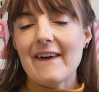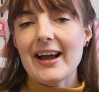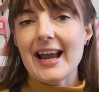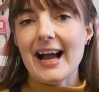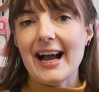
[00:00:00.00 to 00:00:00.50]

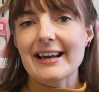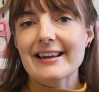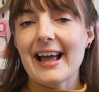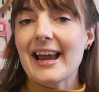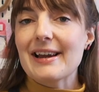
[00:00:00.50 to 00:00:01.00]
I
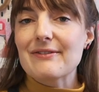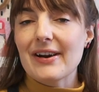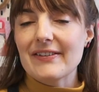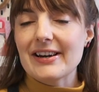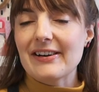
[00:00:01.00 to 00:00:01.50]
had a
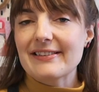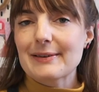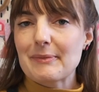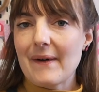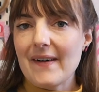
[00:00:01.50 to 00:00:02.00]
very nice
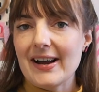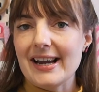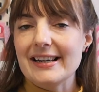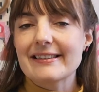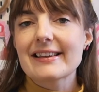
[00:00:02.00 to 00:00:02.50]

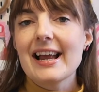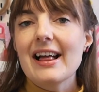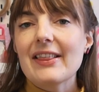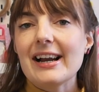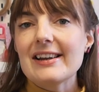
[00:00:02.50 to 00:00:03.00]
surprise.
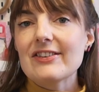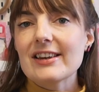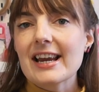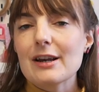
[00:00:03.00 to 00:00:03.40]
That listing